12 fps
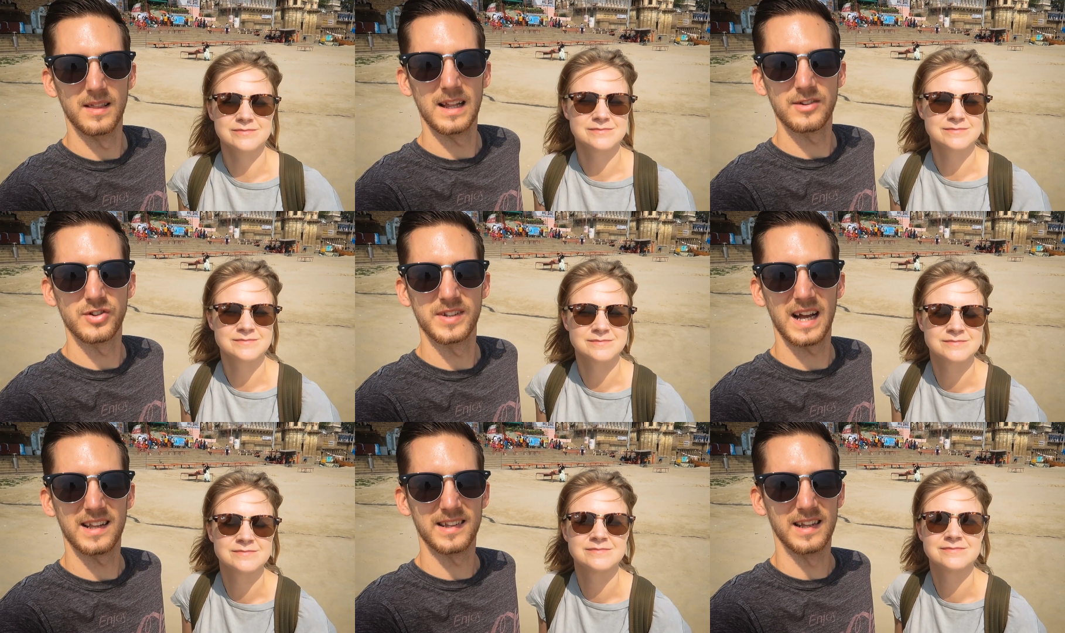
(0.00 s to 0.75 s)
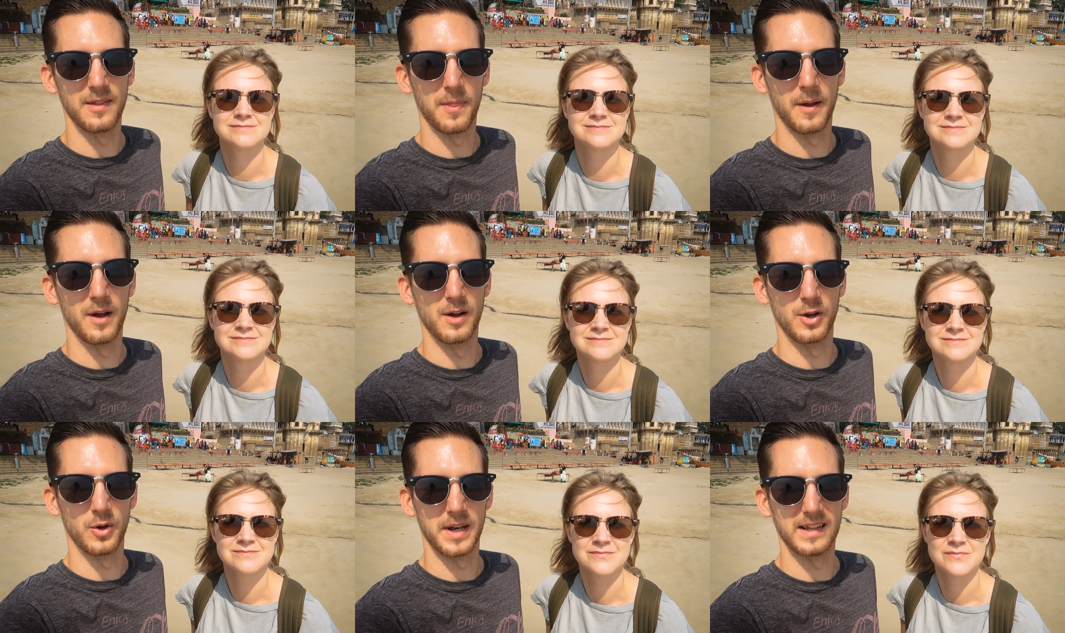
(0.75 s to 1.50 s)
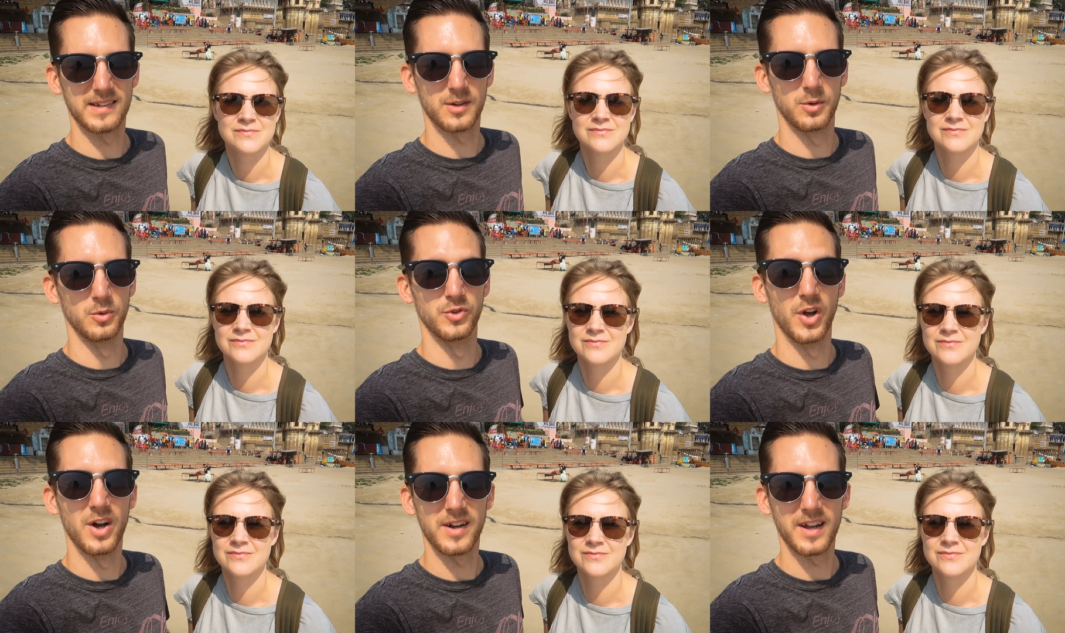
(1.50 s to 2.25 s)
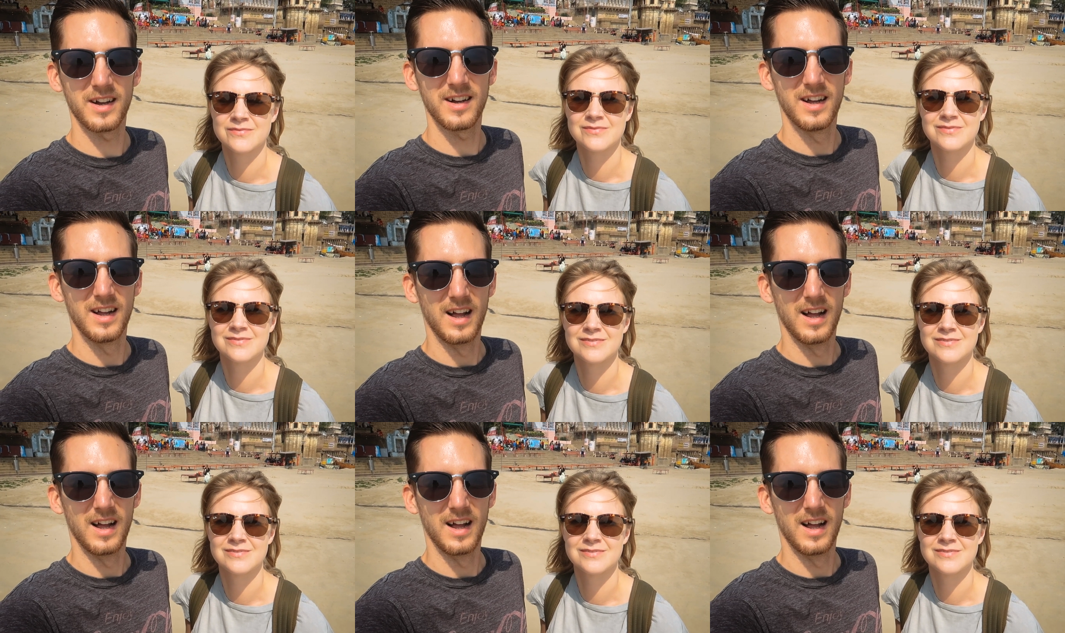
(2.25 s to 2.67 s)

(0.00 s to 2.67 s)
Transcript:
Speaker 1: Legend has it that a goddess called Durga